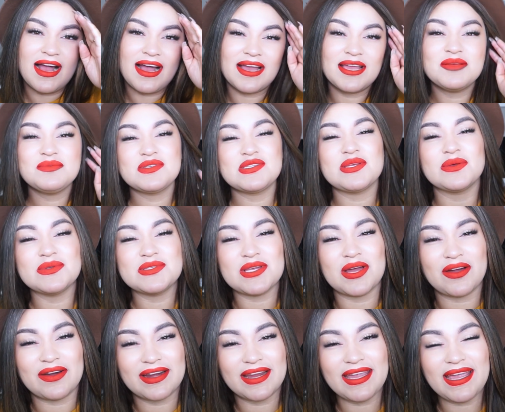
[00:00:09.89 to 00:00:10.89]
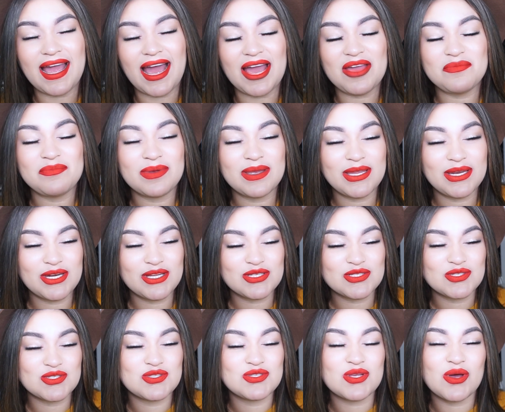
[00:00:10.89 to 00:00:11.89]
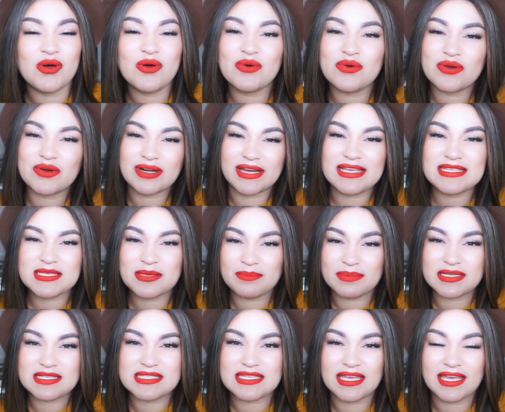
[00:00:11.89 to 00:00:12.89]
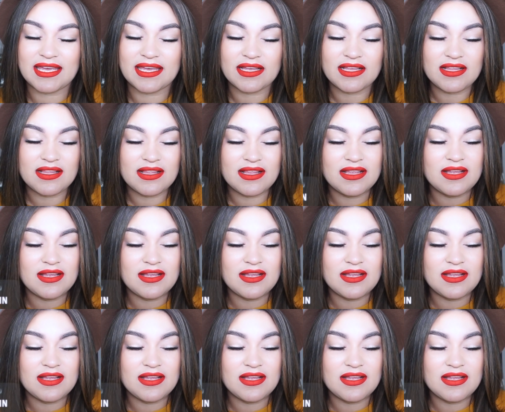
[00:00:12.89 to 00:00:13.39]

I am so sorry. I've been so crazy busy.